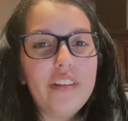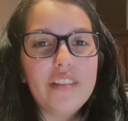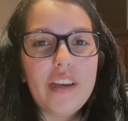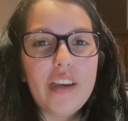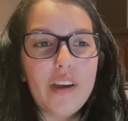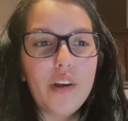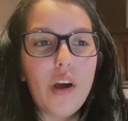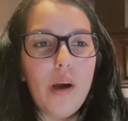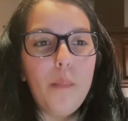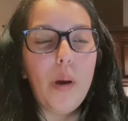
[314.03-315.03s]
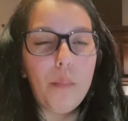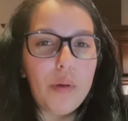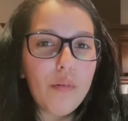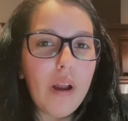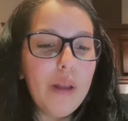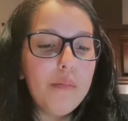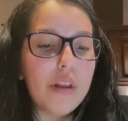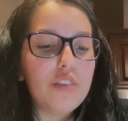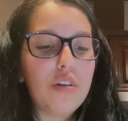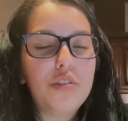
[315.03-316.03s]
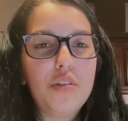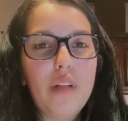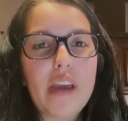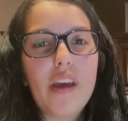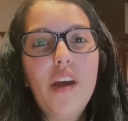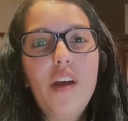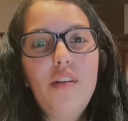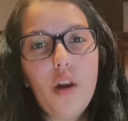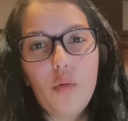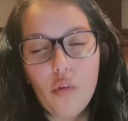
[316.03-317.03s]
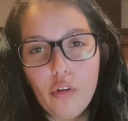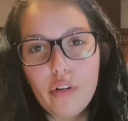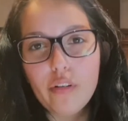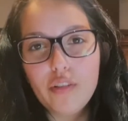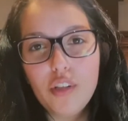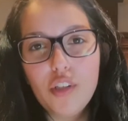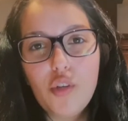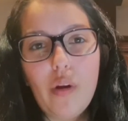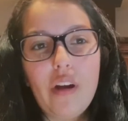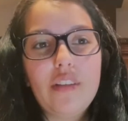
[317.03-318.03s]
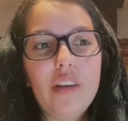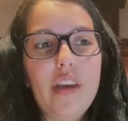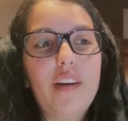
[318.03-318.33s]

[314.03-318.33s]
It's like a bumpy ride, but it's also like not a roller coaster to where it's like